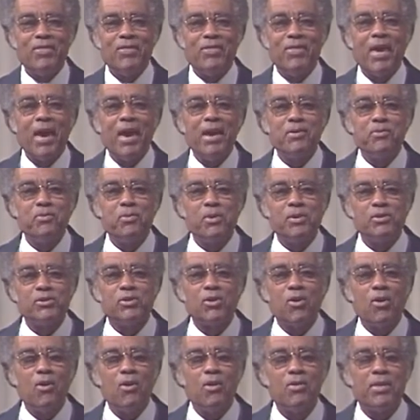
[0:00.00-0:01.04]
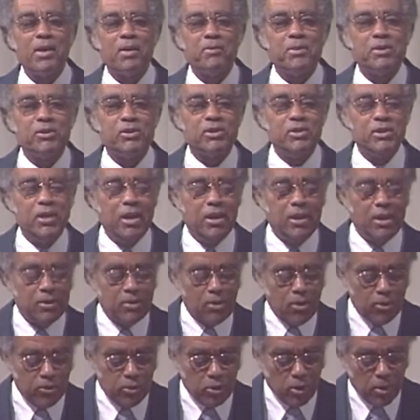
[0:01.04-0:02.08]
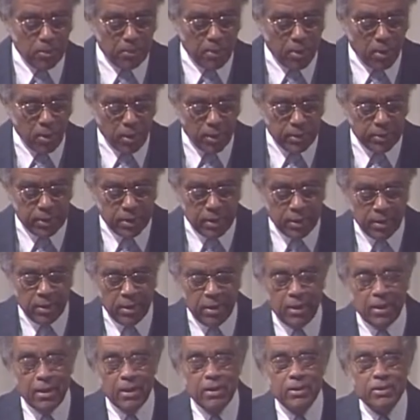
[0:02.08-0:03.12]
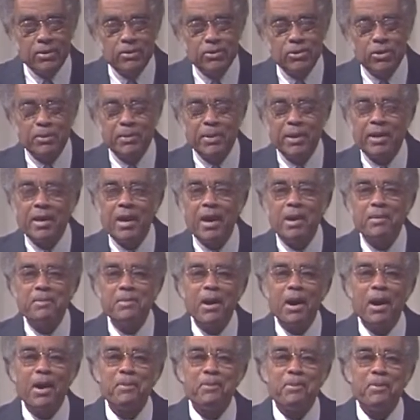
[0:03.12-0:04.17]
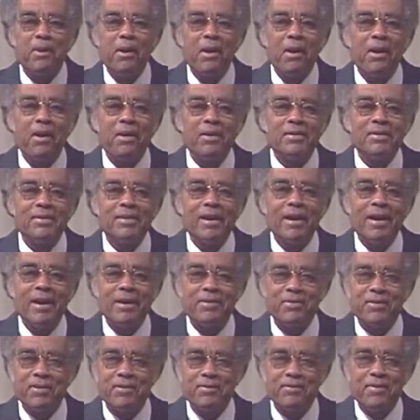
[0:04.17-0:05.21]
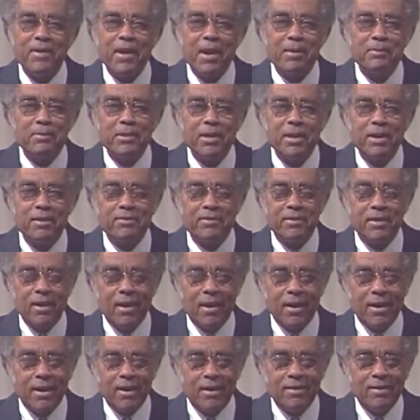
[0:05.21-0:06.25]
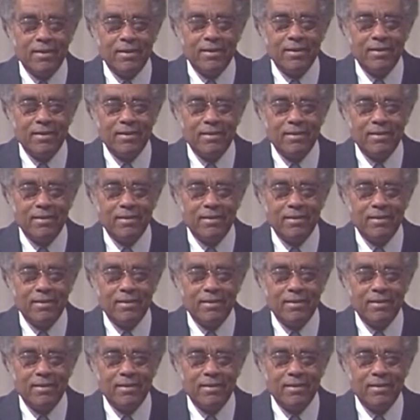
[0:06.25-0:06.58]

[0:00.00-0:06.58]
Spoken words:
That was all that was needed on your part to become a part of the family of God.